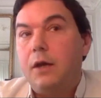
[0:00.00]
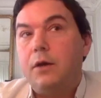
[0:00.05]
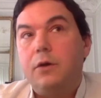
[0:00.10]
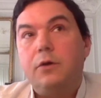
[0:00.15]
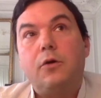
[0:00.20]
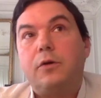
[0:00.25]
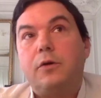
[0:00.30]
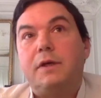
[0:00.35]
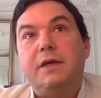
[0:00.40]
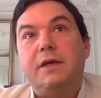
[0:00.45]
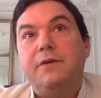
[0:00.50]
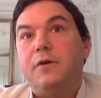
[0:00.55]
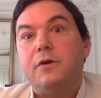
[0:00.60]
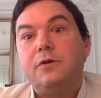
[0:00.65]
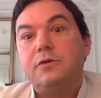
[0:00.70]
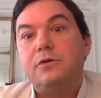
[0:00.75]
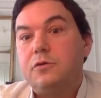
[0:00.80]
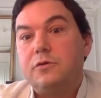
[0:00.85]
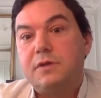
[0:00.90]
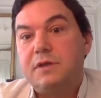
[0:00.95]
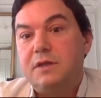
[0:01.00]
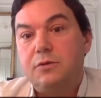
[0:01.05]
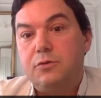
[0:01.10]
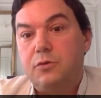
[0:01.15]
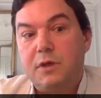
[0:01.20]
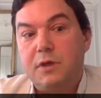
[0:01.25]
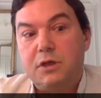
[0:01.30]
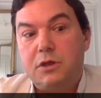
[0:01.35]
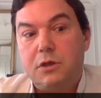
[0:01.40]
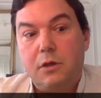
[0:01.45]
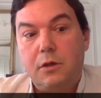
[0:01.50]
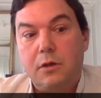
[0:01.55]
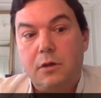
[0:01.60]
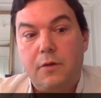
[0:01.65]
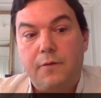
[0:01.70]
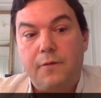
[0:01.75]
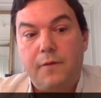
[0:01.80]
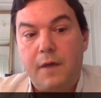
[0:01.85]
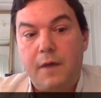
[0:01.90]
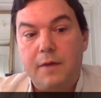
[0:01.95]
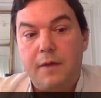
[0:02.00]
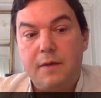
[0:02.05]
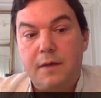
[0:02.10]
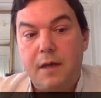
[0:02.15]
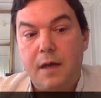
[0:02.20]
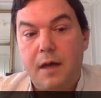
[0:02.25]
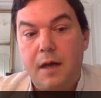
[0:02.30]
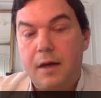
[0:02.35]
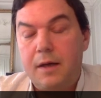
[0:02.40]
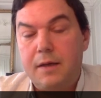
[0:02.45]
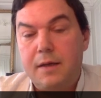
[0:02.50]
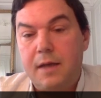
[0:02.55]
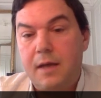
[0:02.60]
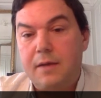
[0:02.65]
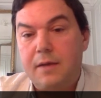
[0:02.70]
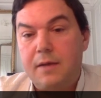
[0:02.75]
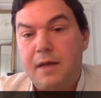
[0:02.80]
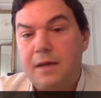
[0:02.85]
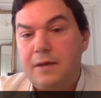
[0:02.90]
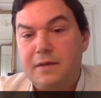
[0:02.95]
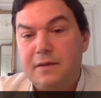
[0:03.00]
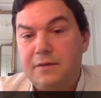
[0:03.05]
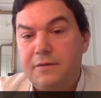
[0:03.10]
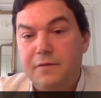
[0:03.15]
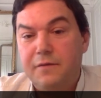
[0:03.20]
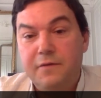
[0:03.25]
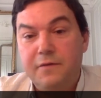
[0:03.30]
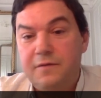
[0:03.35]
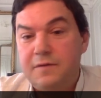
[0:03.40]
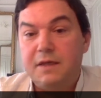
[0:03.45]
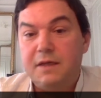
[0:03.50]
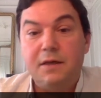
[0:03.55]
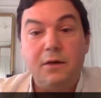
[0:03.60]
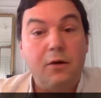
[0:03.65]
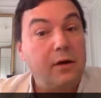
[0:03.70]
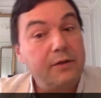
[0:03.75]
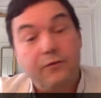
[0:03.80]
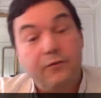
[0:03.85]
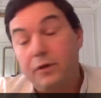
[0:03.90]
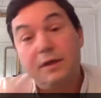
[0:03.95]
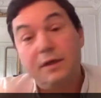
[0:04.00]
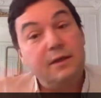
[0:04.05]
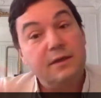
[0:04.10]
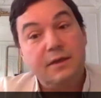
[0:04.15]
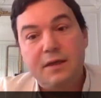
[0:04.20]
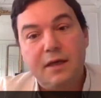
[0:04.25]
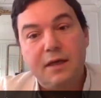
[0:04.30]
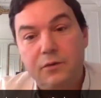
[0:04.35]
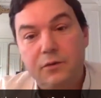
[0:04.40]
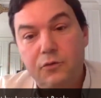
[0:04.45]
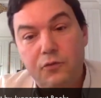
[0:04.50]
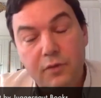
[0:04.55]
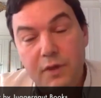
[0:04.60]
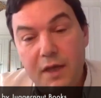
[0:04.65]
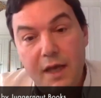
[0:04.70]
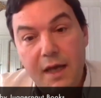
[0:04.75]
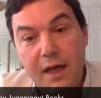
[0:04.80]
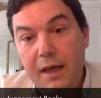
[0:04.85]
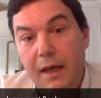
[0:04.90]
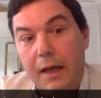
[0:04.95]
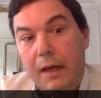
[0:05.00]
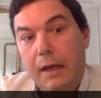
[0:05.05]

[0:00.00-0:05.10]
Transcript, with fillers: You know, given the situation of India in 1950 or even India today,